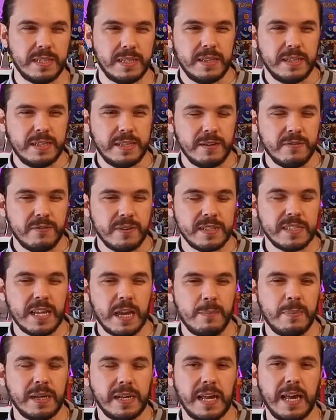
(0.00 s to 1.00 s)
the different
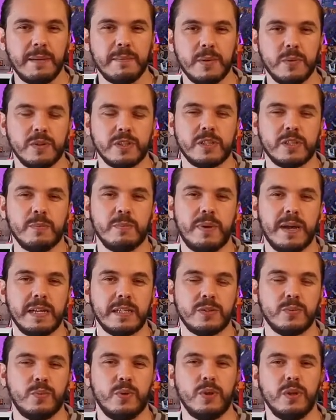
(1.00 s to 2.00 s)
type of game it was compared
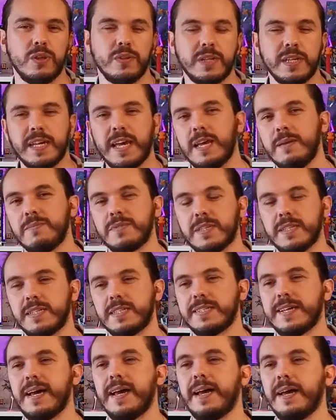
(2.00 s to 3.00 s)
to all other games at the
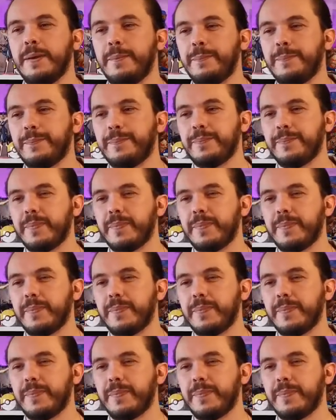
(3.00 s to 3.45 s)
time,